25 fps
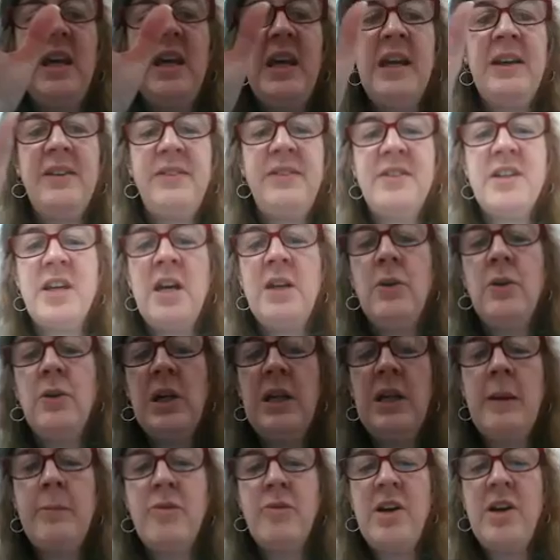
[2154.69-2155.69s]
external
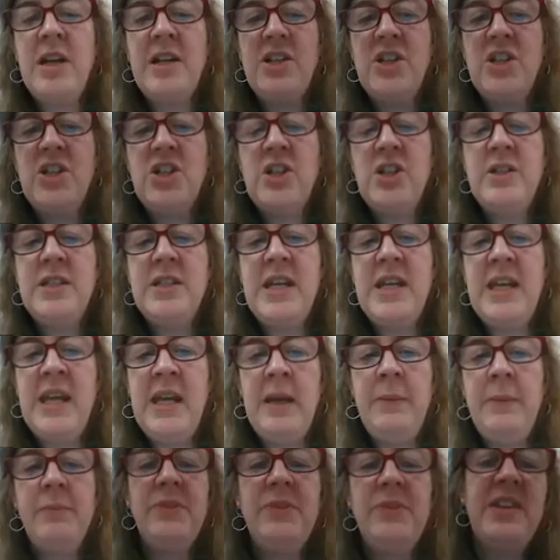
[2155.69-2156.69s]
collaboration
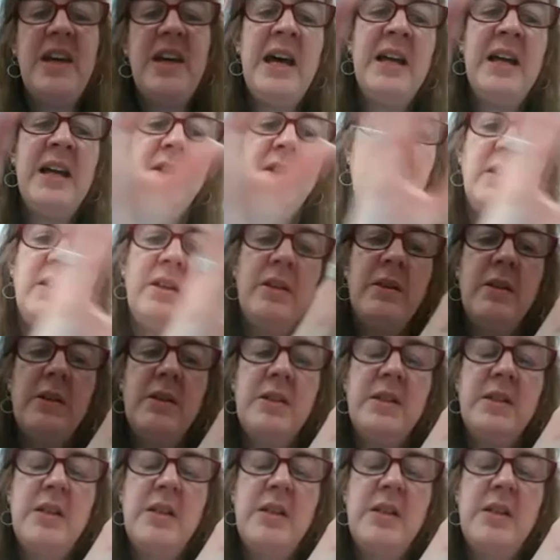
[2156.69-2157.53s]
teams and the